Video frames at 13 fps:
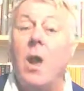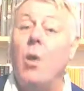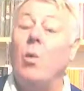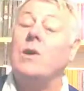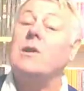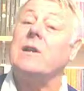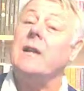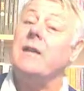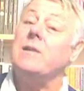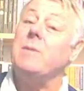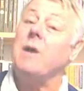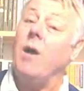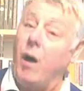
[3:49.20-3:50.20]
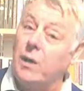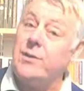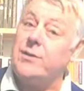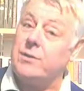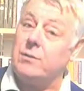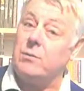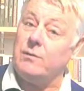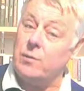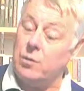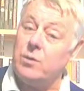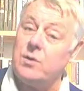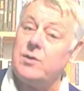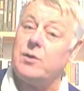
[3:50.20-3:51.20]
Which leads me on to, of
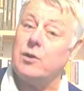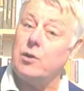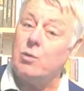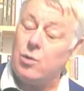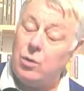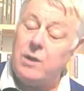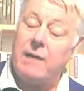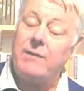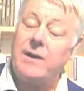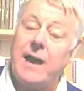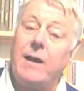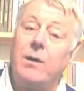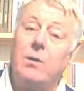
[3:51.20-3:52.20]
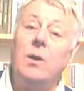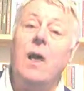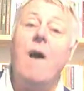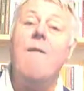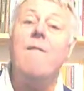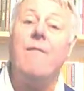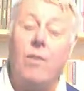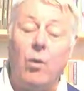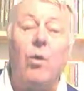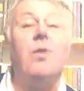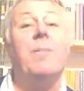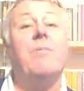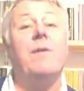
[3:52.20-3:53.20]
course, that you could have an angle
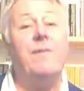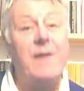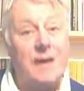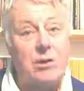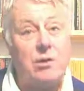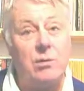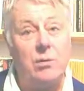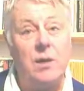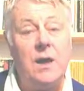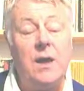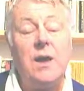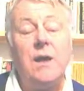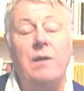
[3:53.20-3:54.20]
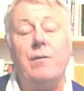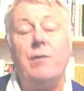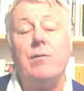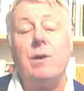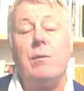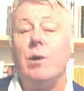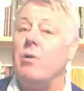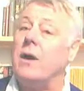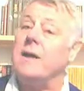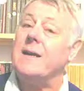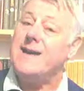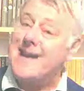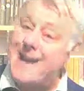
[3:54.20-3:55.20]
for the professional. If you know a
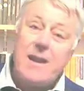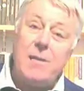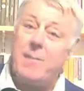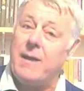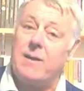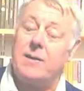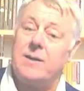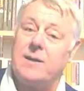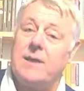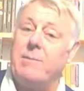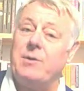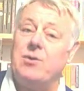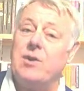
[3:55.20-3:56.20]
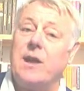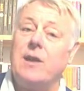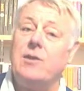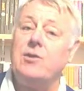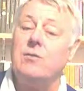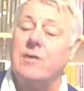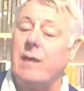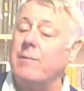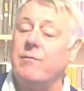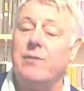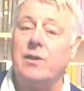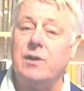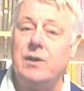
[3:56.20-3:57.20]
great deal about keeping chickens, you've kept
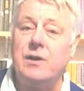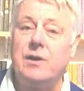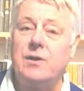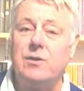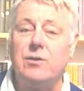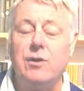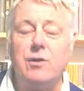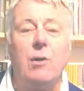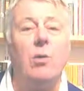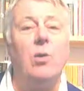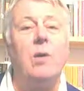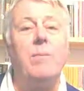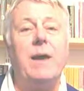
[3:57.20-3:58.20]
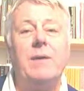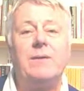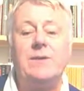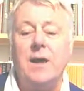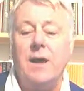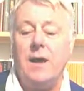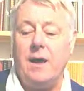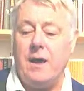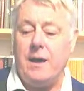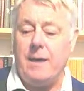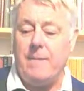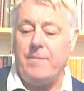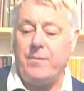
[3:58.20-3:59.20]
them for years and you know all about
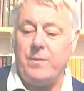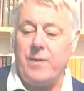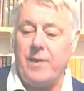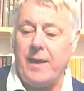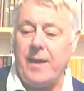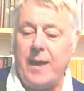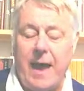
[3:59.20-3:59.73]
their